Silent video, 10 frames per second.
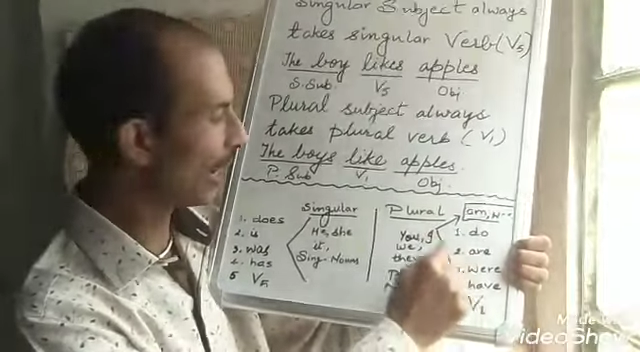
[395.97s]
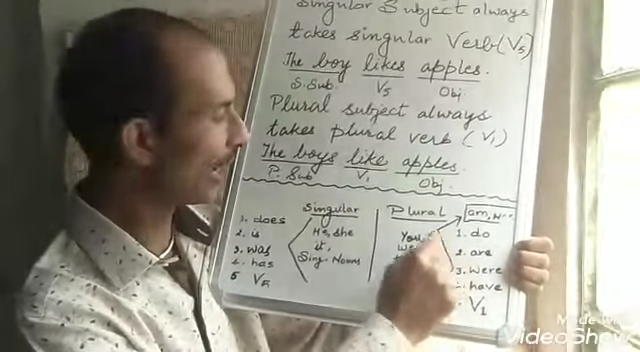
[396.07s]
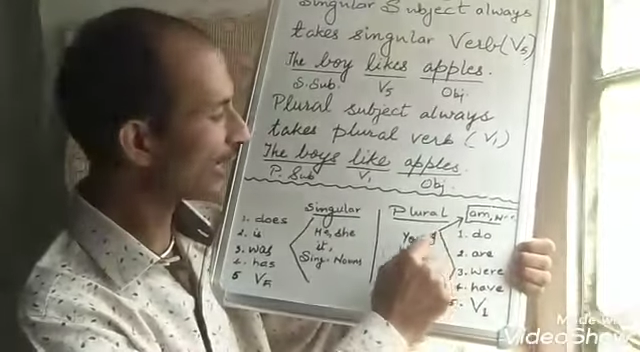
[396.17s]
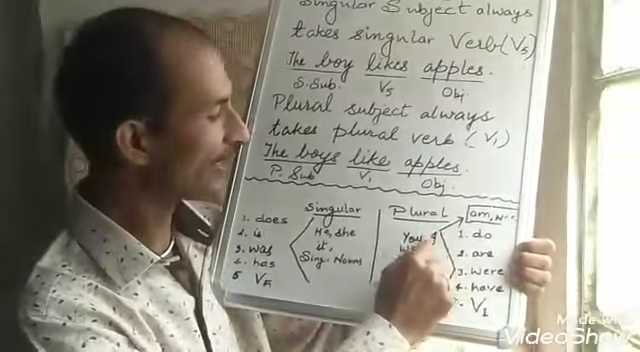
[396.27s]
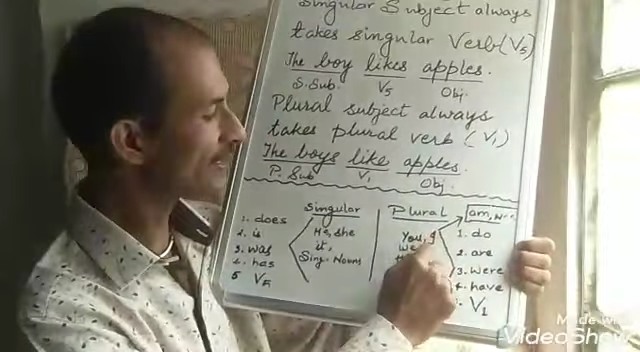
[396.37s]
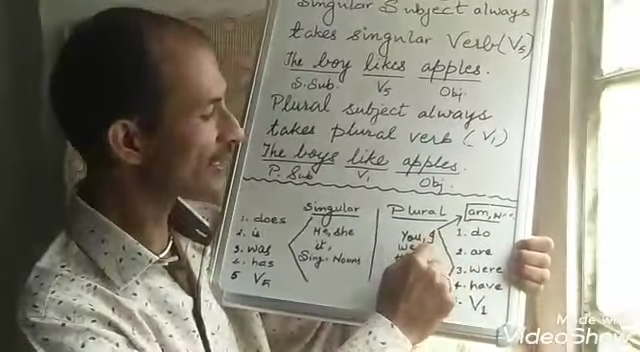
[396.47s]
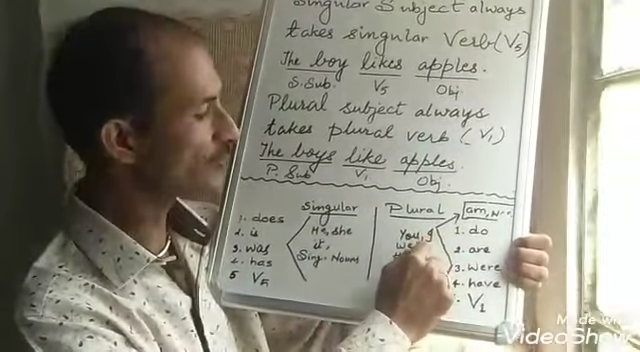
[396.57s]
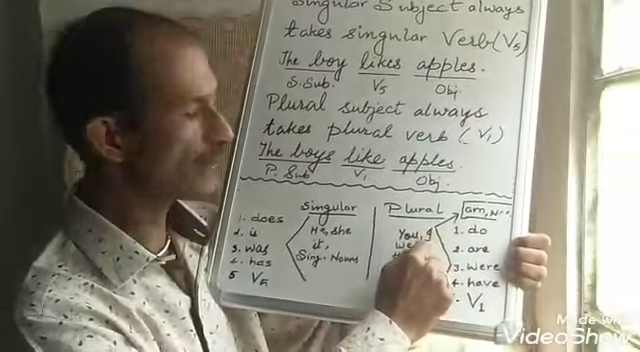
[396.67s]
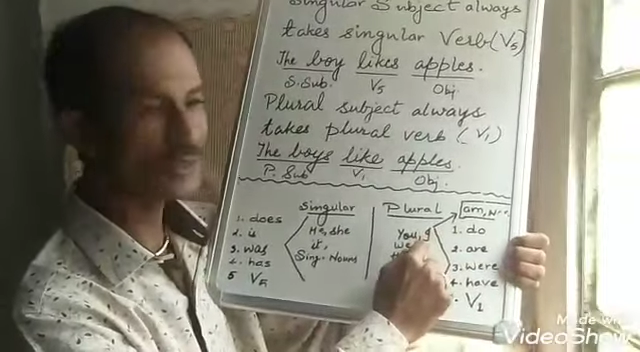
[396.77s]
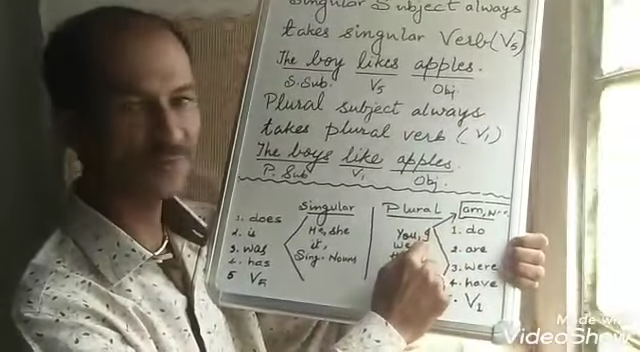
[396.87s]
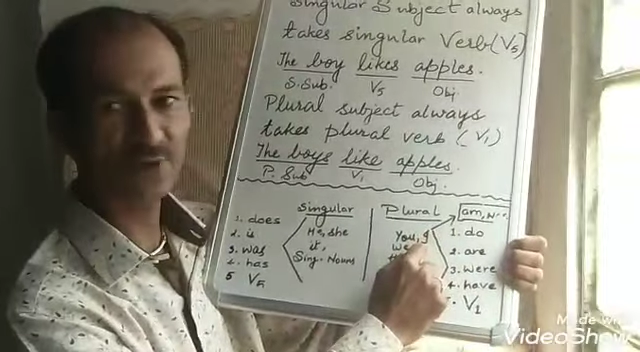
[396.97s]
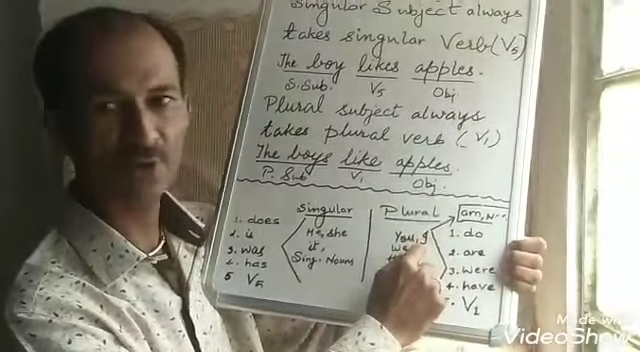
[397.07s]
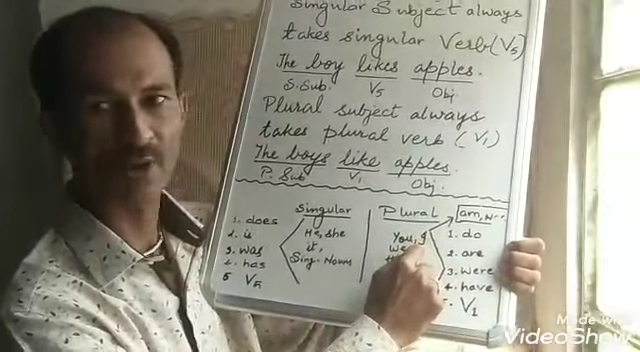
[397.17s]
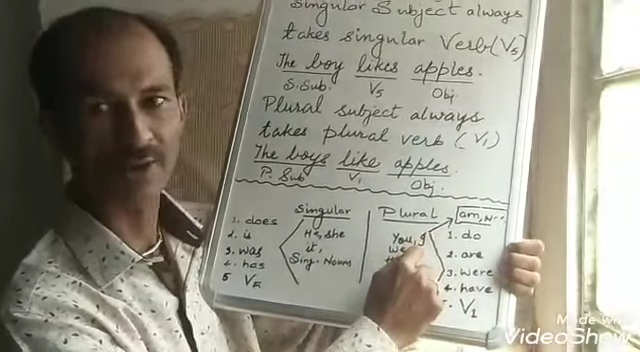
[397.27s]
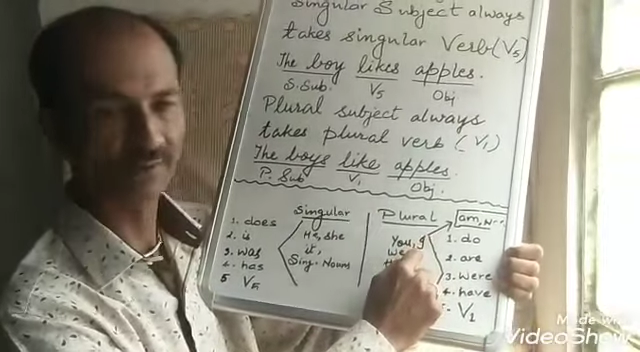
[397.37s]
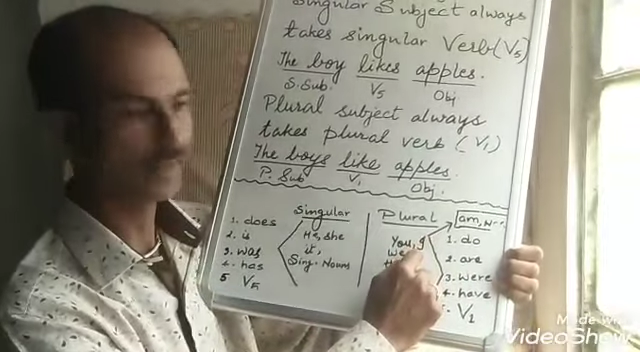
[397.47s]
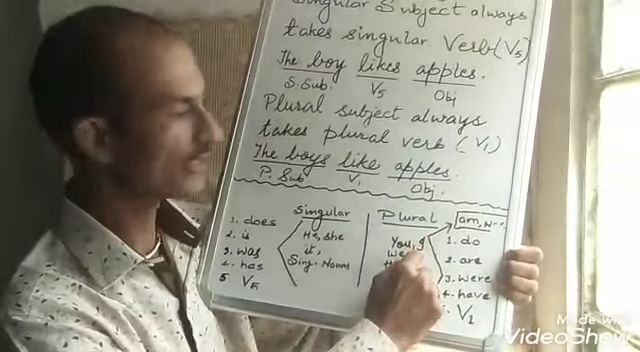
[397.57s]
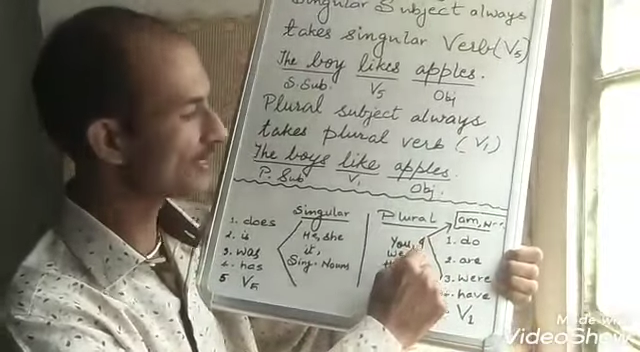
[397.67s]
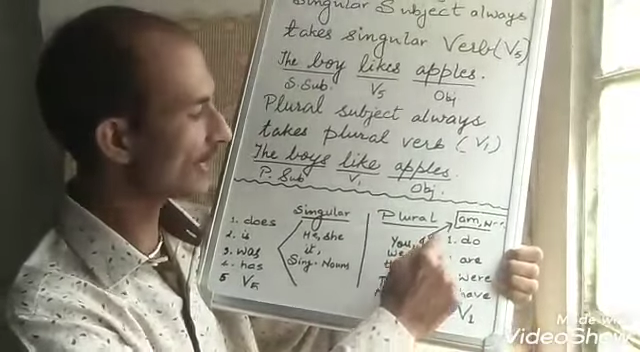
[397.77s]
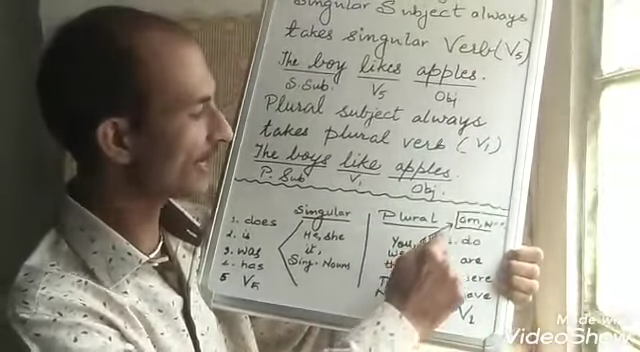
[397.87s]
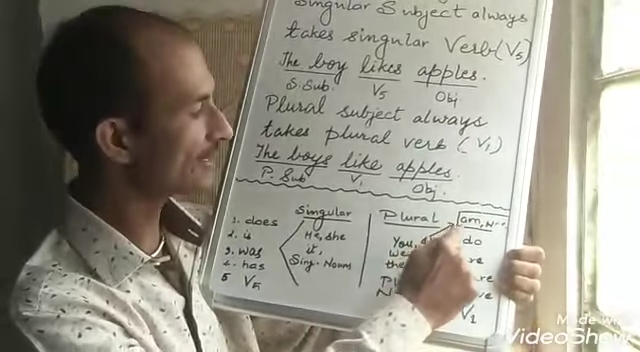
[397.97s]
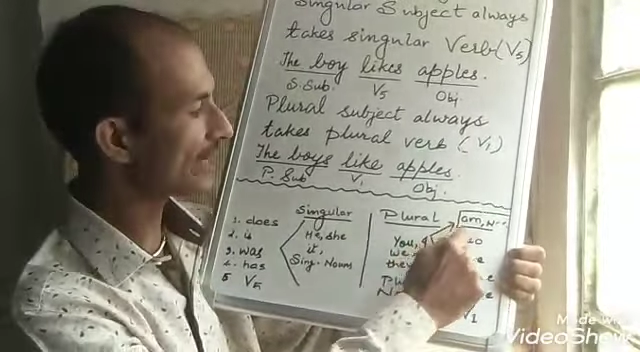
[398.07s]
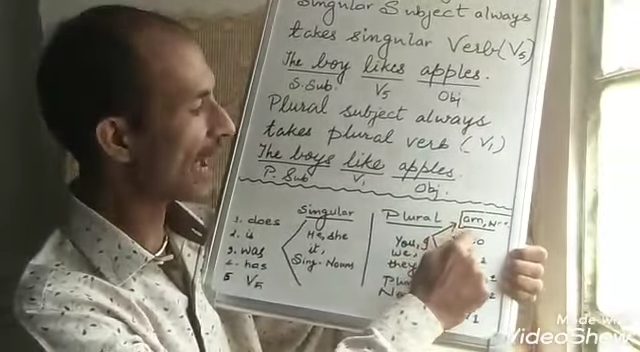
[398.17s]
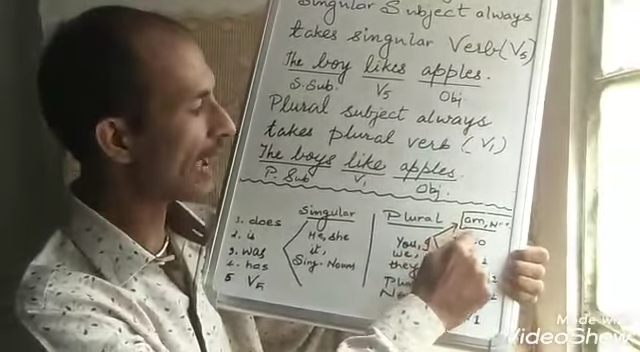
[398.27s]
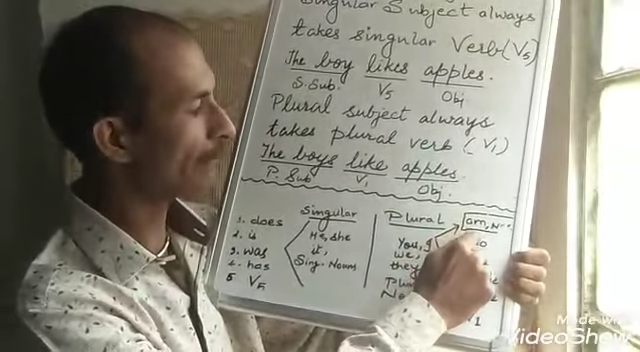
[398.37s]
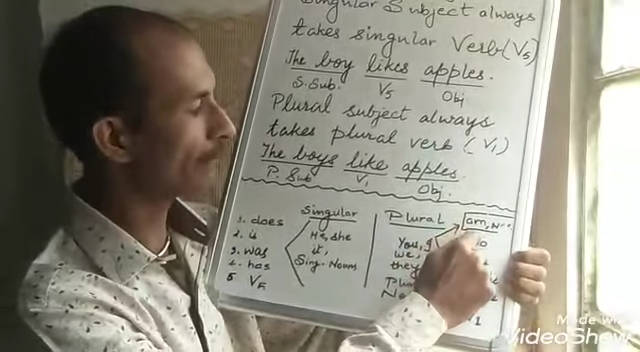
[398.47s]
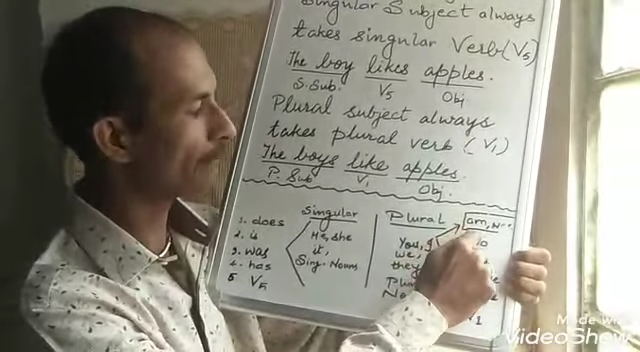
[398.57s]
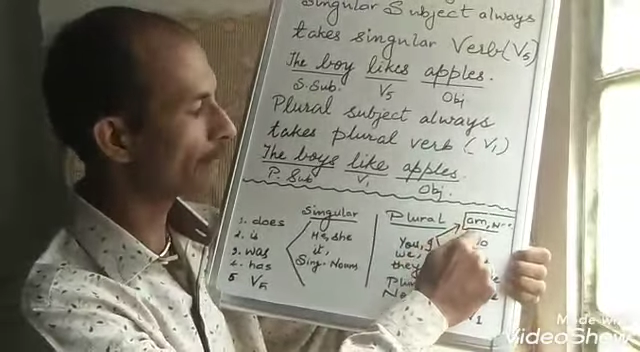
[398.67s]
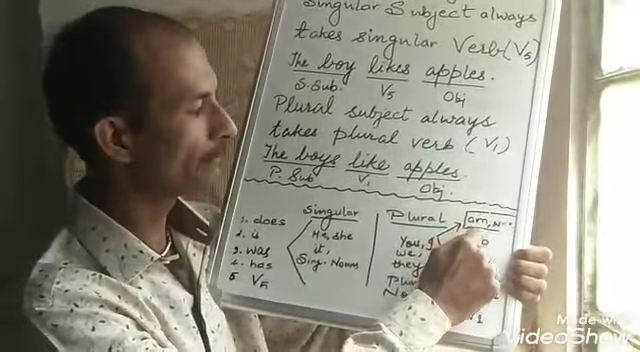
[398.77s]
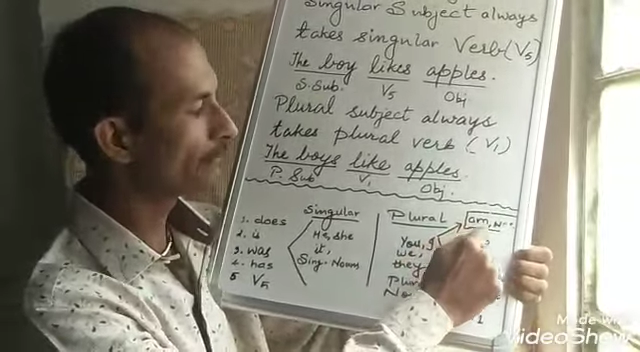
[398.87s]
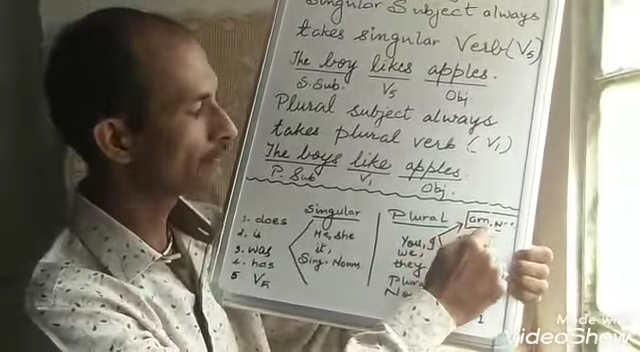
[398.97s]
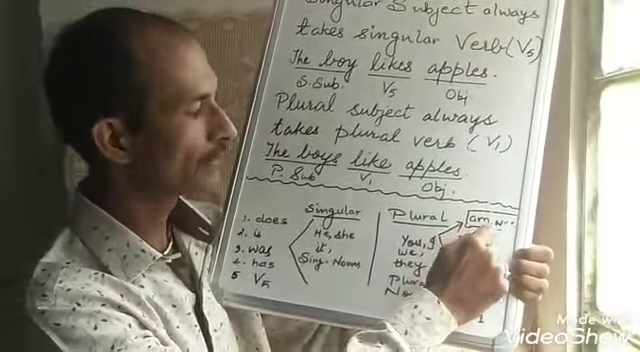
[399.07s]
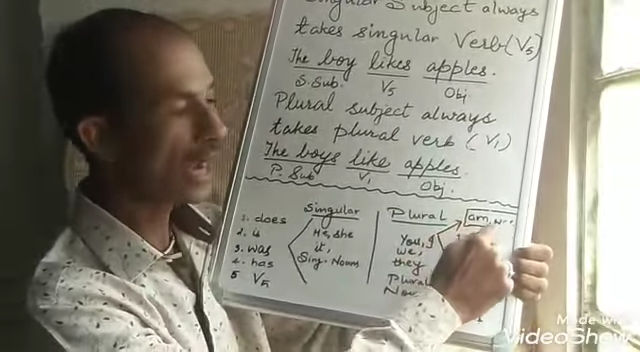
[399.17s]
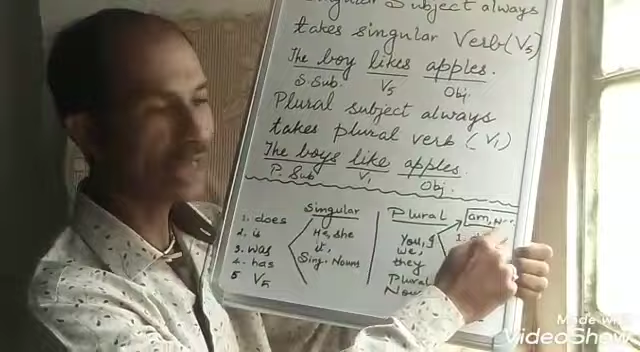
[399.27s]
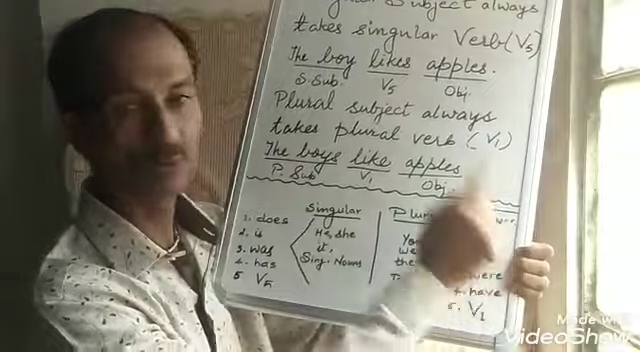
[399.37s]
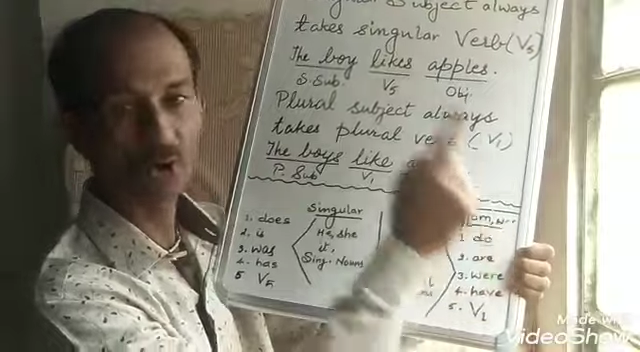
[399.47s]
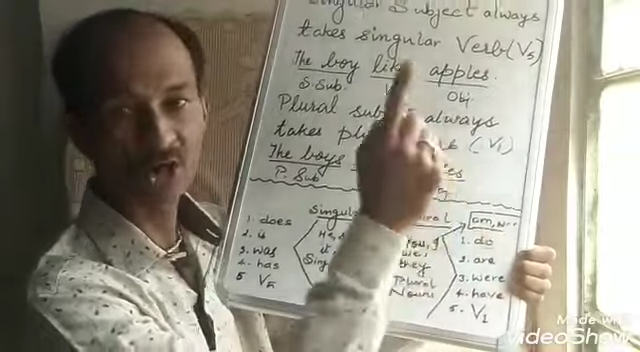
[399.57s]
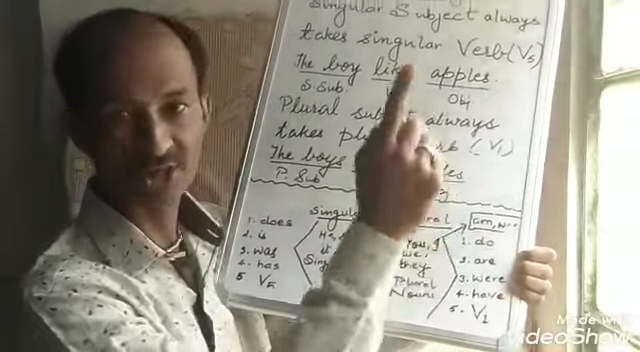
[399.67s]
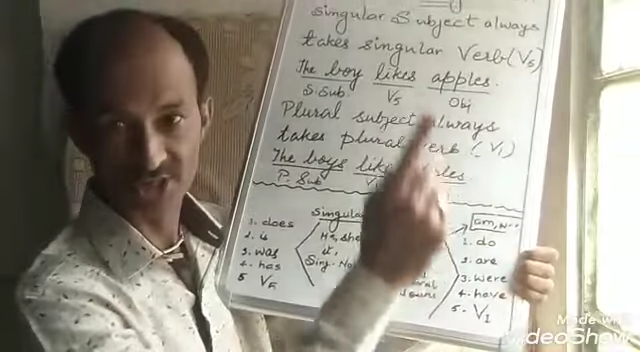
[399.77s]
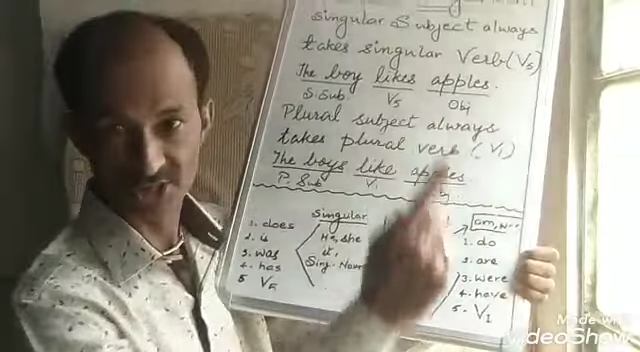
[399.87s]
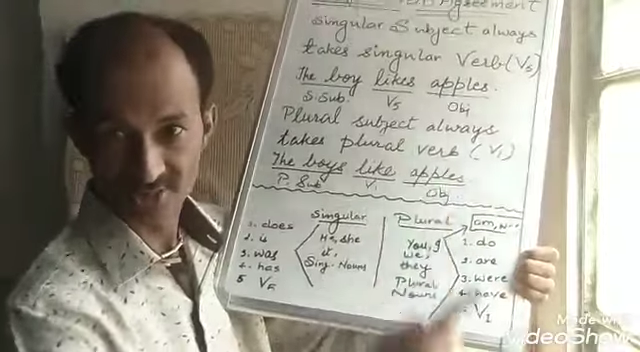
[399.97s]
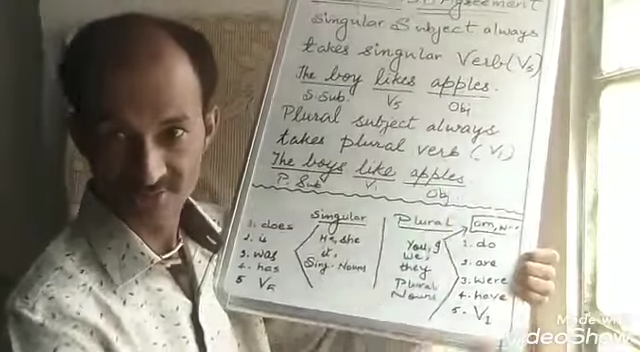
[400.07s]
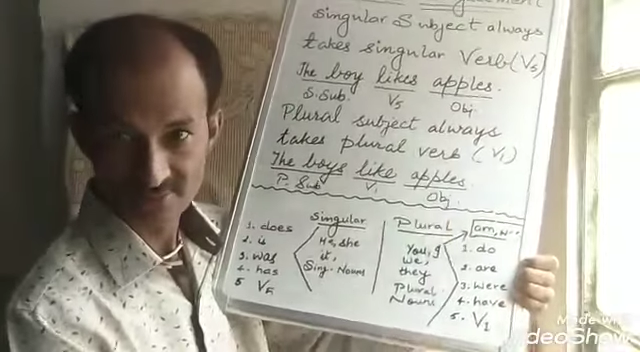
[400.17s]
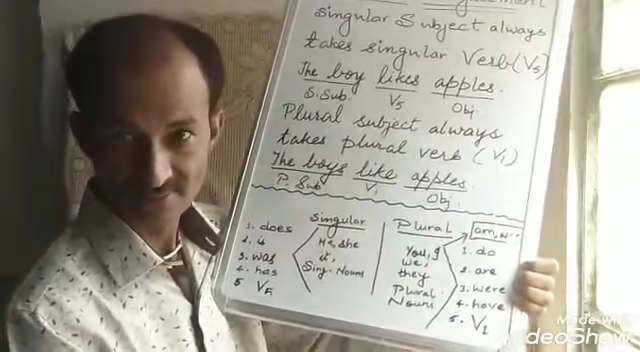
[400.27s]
I is a specific one. It takes am and was.